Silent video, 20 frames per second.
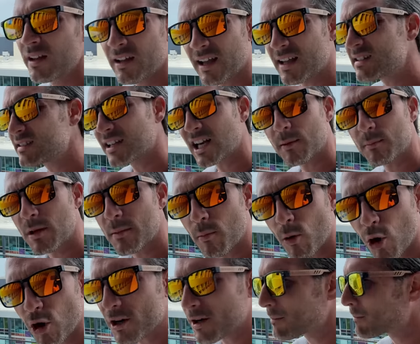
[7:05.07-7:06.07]
it's gonna be
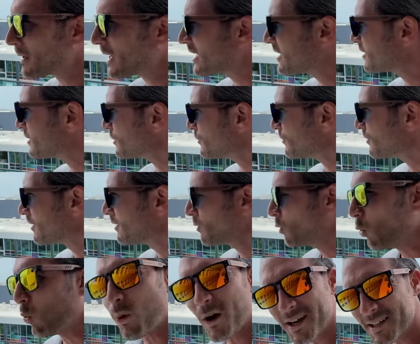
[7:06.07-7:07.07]
more competitive.
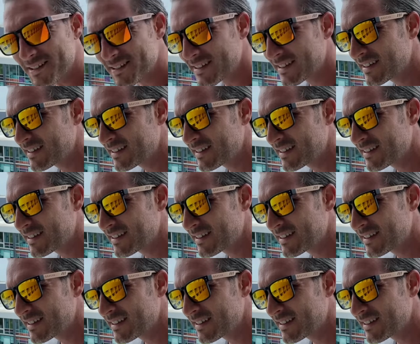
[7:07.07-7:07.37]
What?